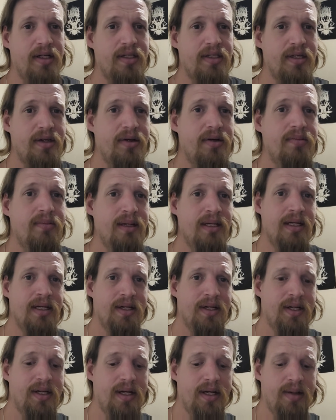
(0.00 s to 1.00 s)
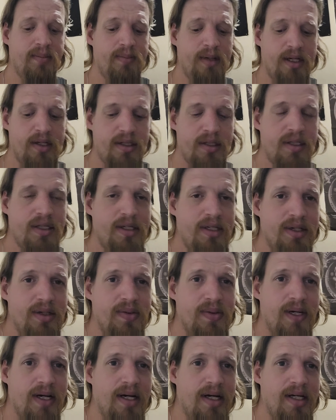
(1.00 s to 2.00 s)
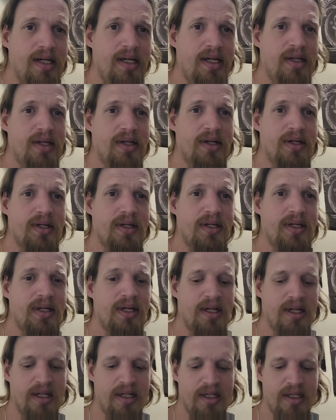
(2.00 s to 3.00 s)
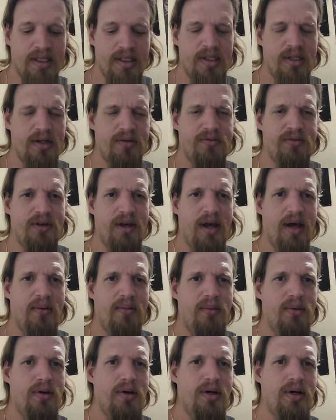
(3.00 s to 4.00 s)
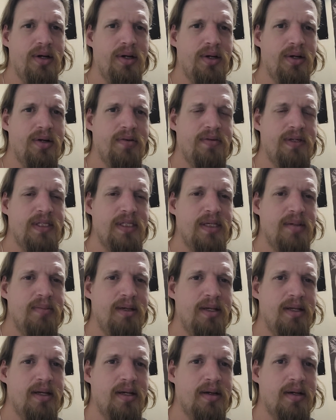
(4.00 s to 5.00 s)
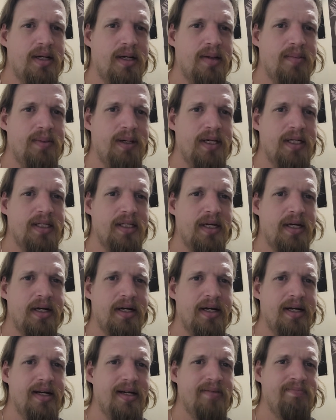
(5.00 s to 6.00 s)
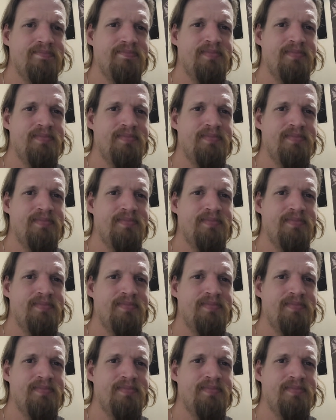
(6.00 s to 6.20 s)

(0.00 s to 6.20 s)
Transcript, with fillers: So, yeah, make sure you uh, either tune in for that one or if you see me there, come by say hi